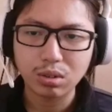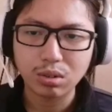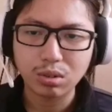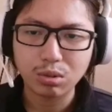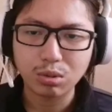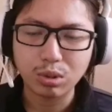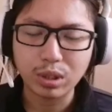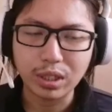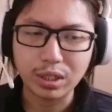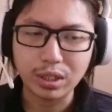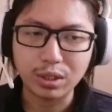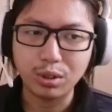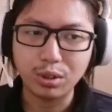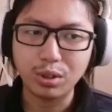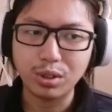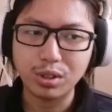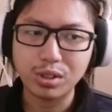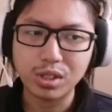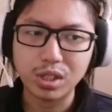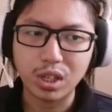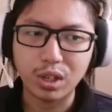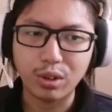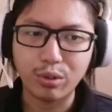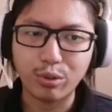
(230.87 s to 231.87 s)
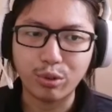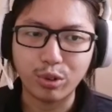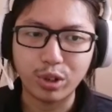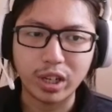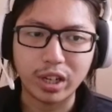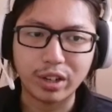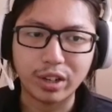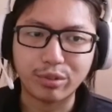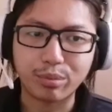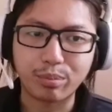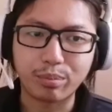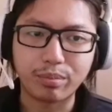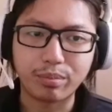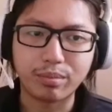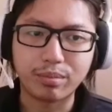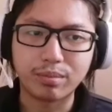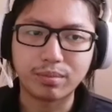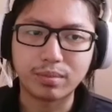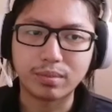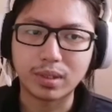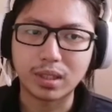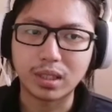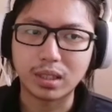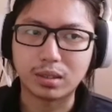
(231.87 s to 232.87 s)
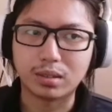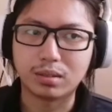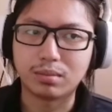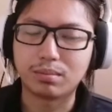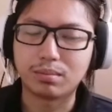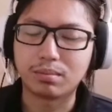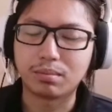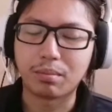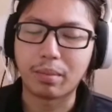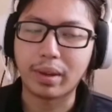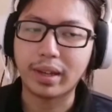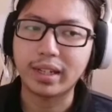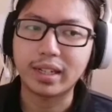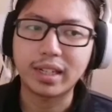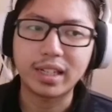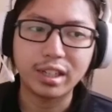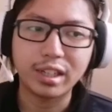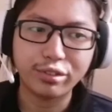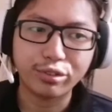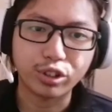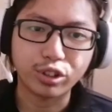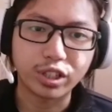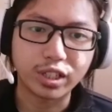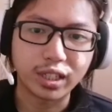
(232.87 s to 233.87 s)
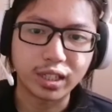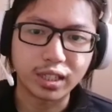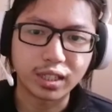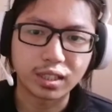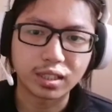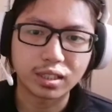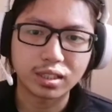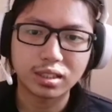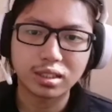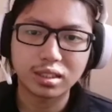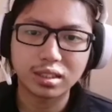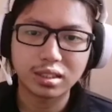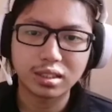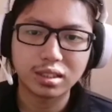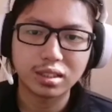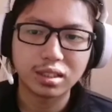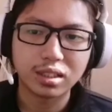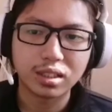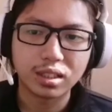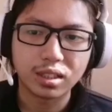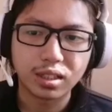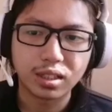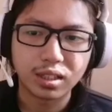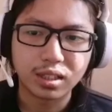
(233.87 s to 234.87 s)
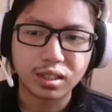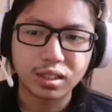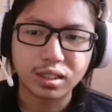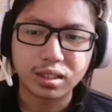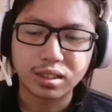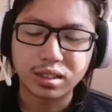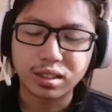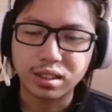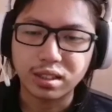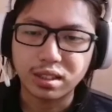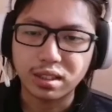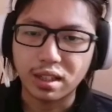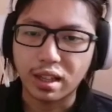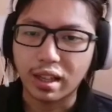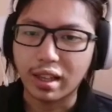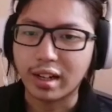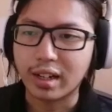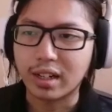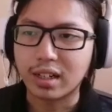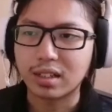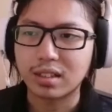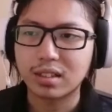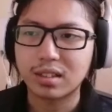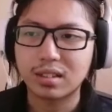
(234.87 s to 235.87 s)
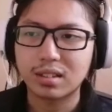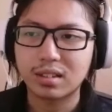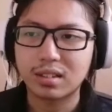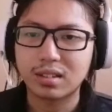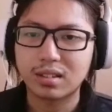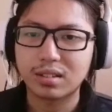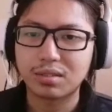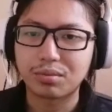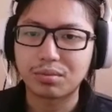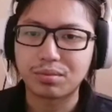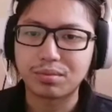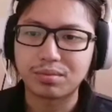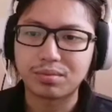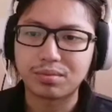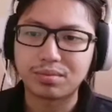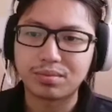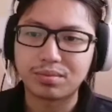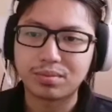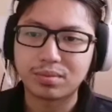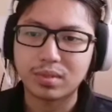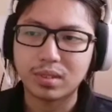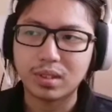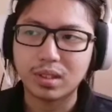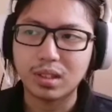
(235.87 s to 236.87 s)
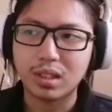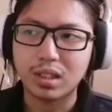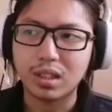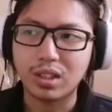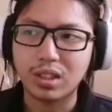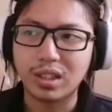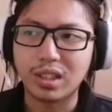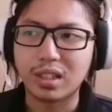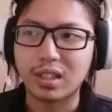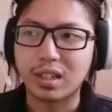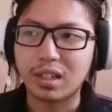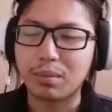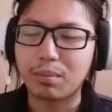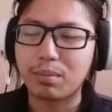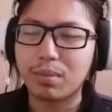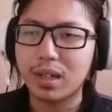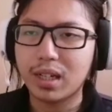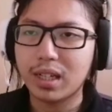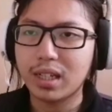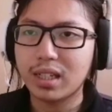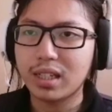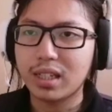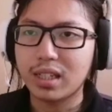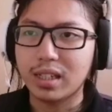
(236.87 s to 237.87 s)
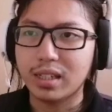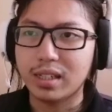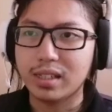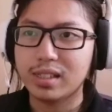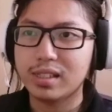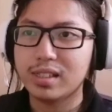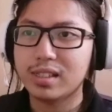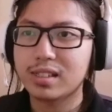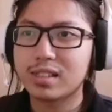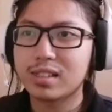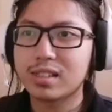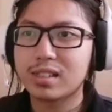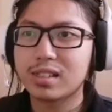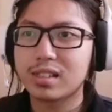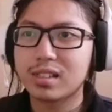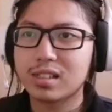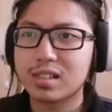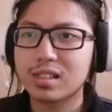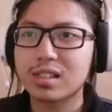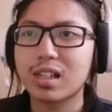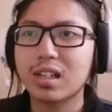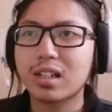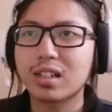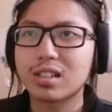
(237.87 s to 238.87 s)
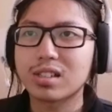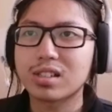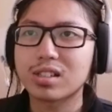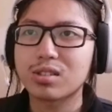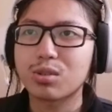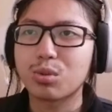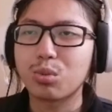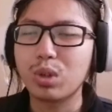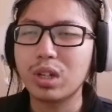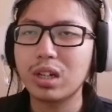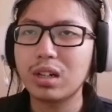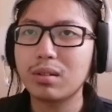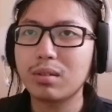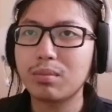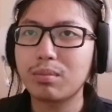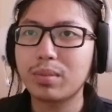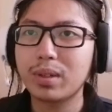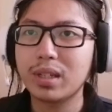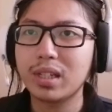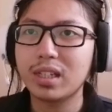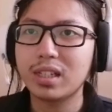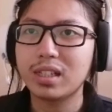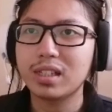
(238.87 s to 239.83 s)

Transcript: what do you say if we have McD for dinner? And the reply will be